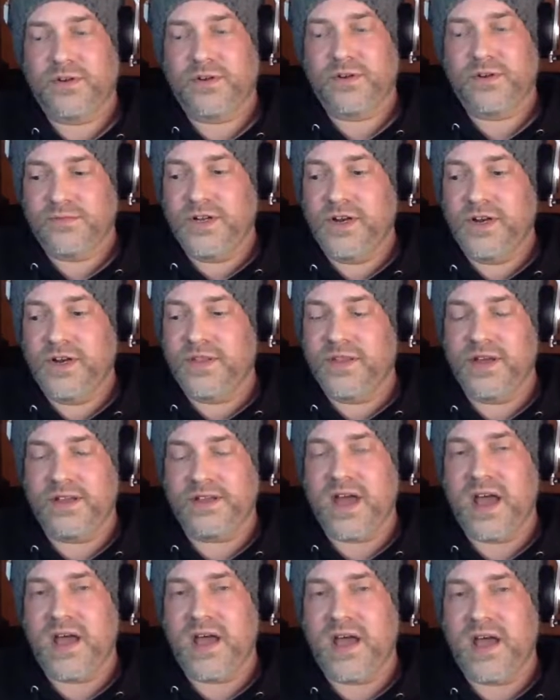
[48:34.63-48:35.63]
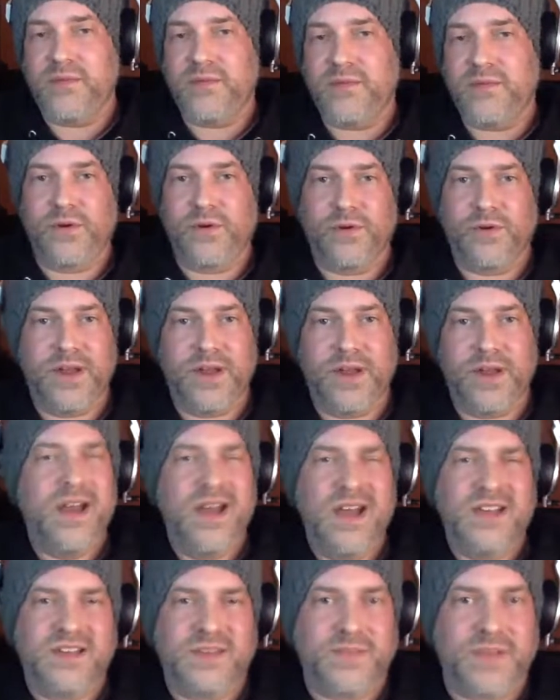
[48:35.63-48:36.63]
iPad and Procreate,
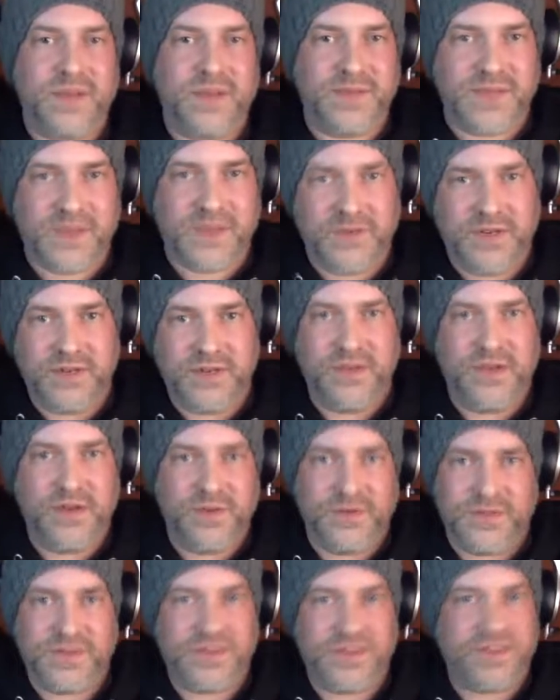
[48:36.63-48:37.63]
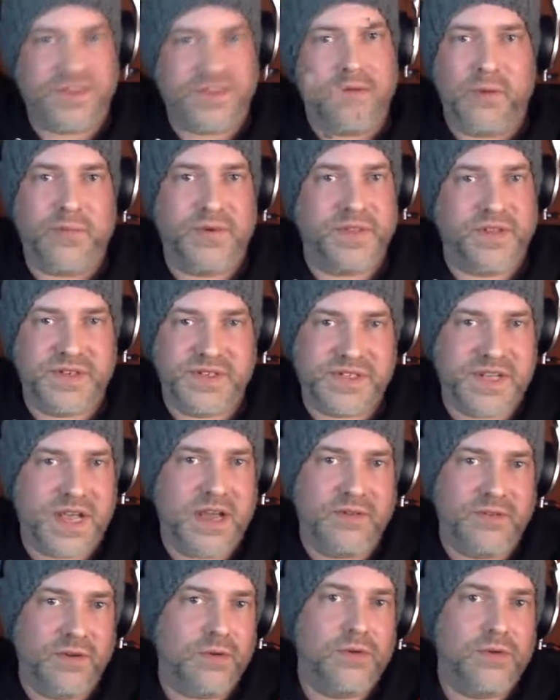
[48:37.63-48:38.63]
sometimes I would do those just to come up with a
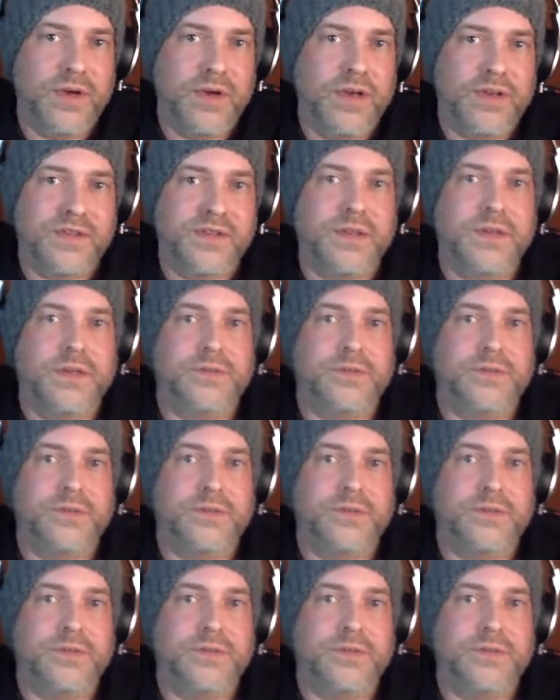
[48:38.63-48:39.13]
design real quick. So